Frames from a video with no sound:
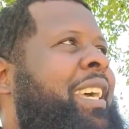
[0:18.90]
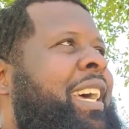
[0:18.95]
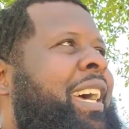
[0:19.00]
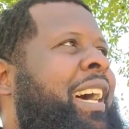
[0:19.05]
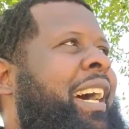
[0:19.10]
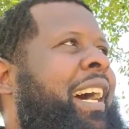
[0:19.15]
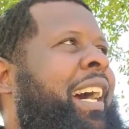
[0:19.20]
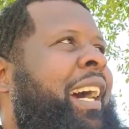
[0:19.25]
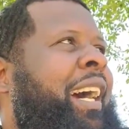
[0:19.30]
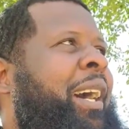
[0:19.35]

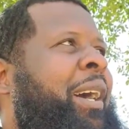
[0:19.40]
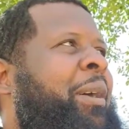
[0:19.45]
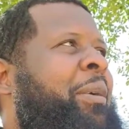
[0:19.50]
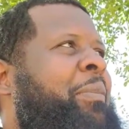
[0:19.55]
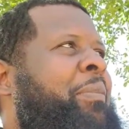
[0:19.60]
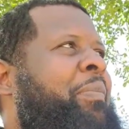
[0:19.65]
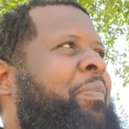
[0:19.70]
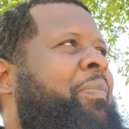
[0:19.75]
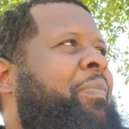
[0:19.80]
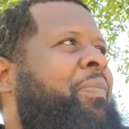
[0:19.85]
If
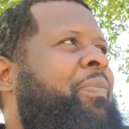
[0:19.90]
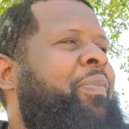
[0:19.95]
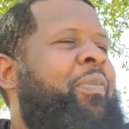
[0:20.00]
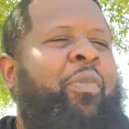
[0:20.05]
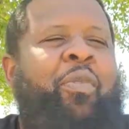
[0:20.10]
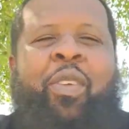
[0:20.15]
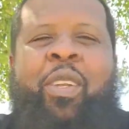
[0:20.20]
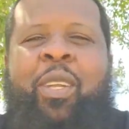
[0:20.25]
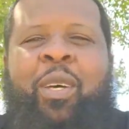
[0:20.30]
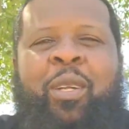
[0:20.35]

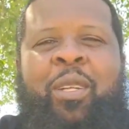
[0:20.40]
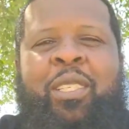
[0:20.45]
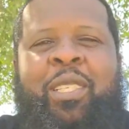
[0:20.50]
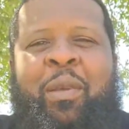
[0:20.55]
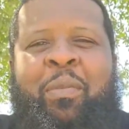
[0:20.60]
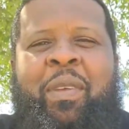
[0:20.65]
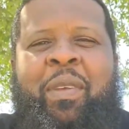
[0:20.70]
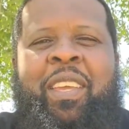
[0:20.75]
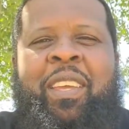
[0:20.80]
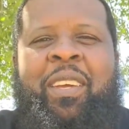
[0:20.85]
you notice,
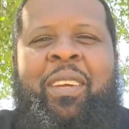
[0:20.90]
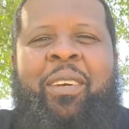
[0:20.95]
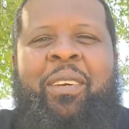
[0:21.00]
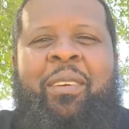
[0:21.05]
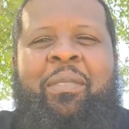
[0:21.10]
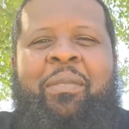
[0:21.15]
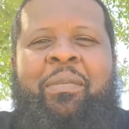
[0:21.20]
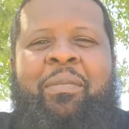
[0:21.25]
I'm here